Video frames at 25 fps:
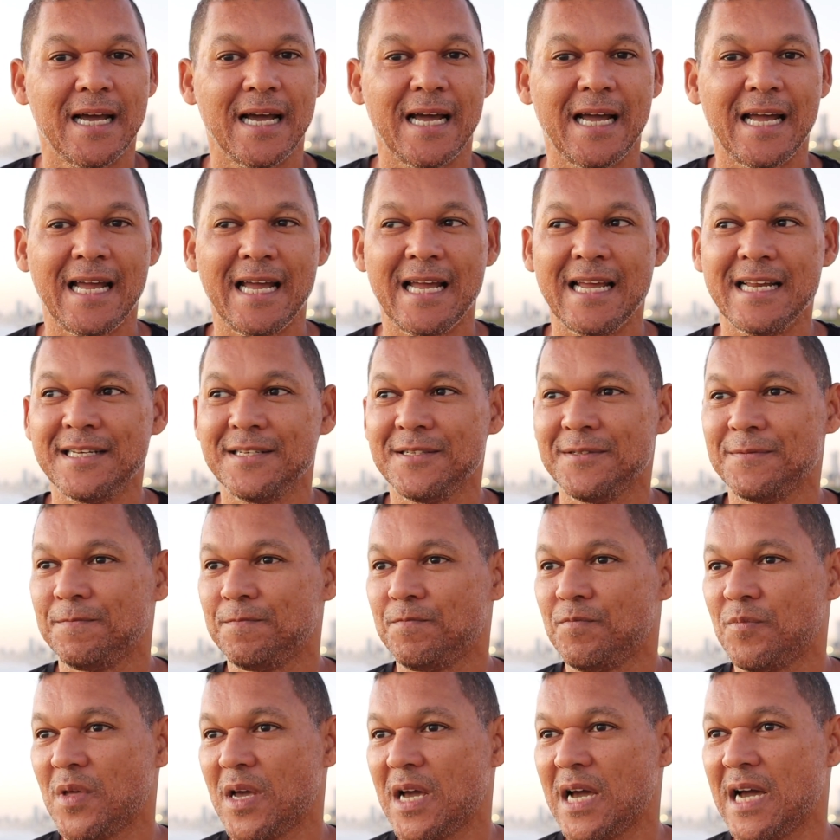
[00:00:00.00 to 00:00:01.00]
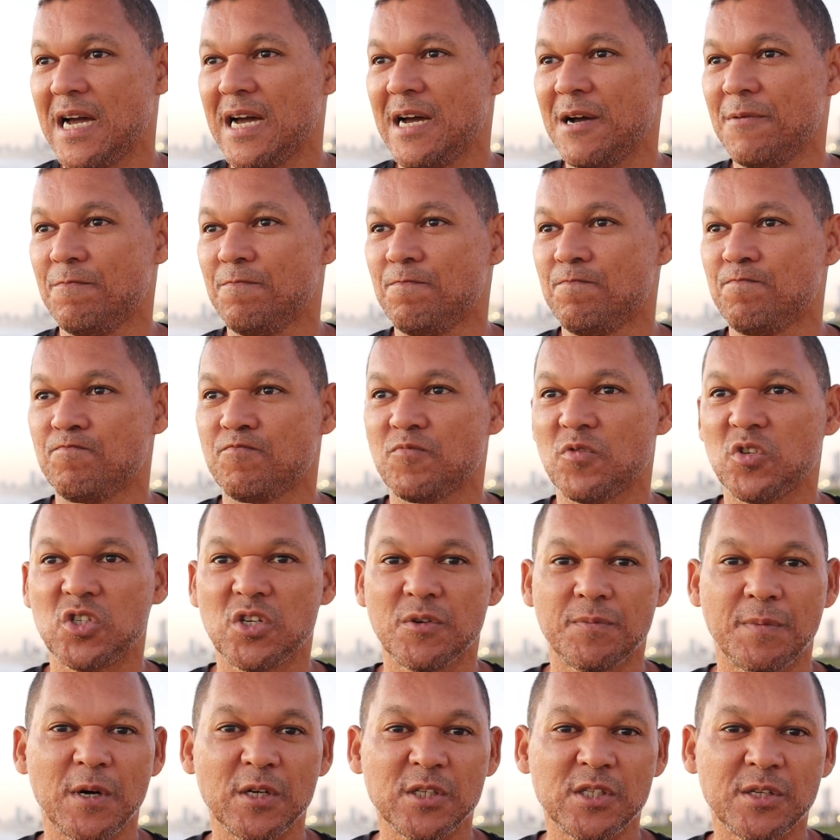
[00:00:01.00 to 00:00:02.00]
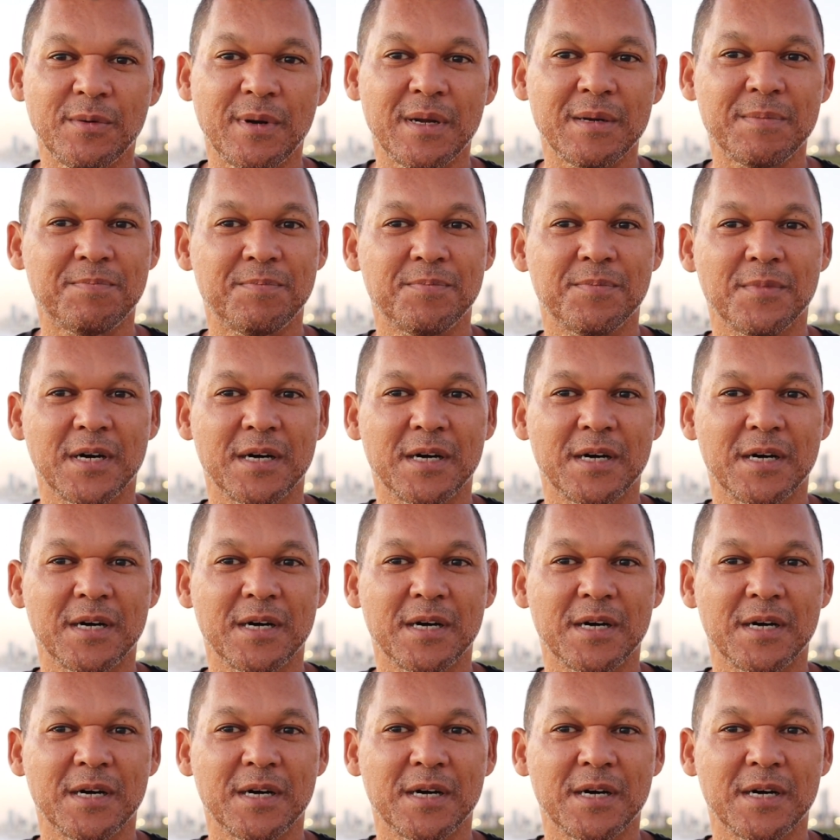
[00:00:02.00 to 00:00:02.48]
And she posted